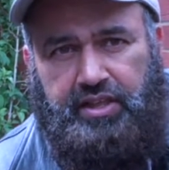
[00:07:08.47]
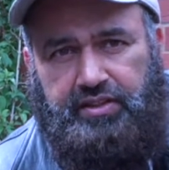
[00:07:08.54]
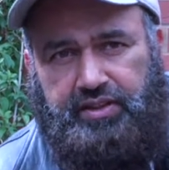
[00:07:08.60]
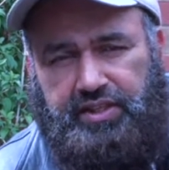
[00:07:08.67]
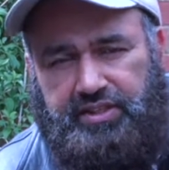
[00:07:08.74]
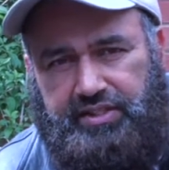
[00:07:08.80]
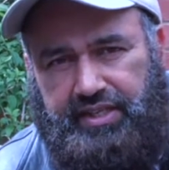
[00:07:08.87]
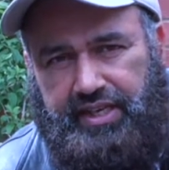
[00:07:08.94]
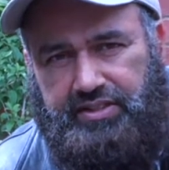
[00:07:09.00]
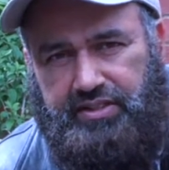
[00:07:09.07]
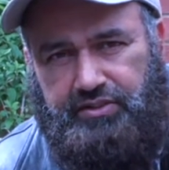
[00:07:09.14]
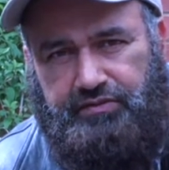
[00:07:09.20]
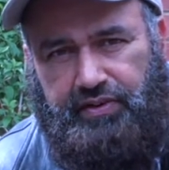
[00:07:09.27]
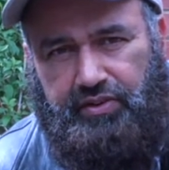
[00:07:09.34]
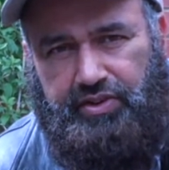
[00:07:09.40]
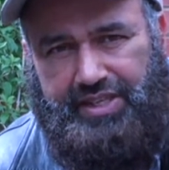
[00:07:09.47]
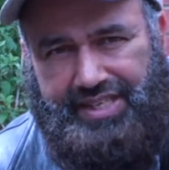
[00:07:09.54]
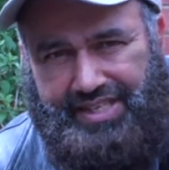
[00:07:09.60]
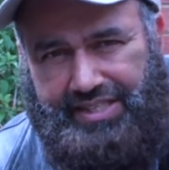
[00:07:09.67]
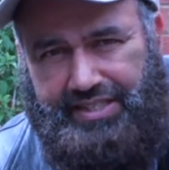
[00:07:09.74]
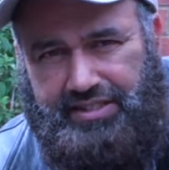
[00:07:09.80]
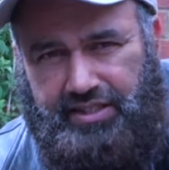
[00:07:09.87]
These days it's very
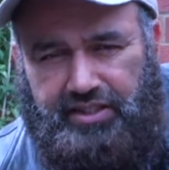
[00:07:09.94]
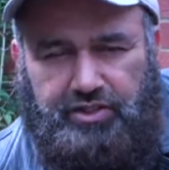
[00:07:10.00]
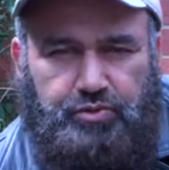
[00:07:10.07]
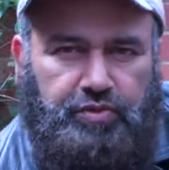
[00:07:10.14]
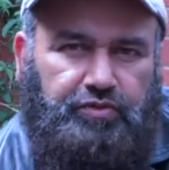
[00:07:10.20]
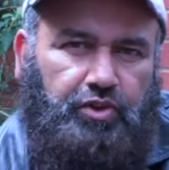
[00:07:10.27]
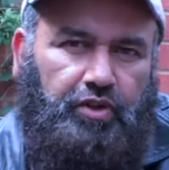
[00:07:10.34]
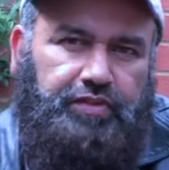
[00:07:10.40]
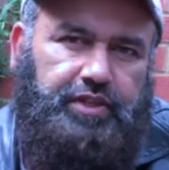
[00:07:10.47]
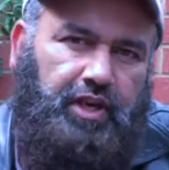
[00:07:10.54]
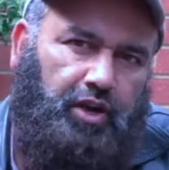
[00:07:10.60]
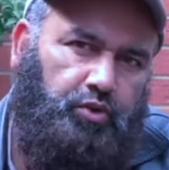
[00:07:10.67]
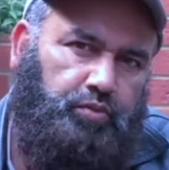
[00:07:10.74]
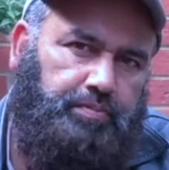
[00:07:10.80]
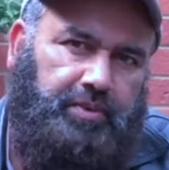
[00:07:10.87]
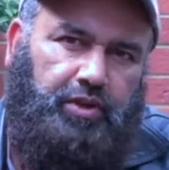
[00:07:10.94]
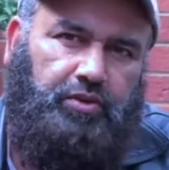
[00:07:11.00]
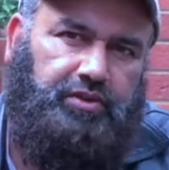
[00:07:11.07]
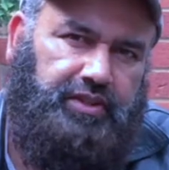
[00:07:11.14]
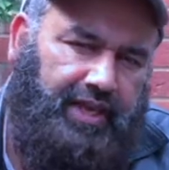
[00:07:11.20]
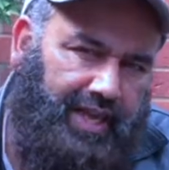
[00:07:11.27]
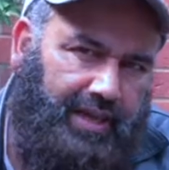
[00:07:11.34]
easy because we've got the oat
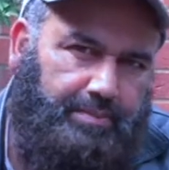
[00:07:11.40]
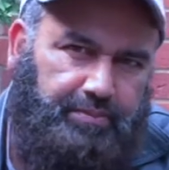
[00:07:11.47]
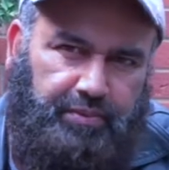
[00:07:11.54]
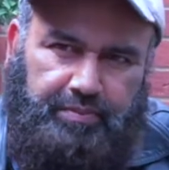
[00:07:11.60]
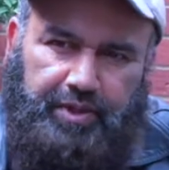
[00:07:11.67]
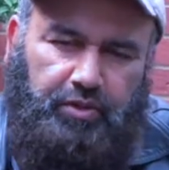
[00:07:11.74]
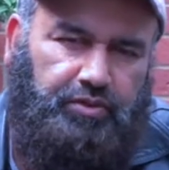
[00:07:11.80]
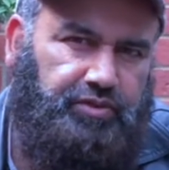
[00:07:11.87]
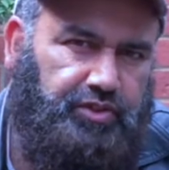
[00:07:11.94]
milk, the hemp milk,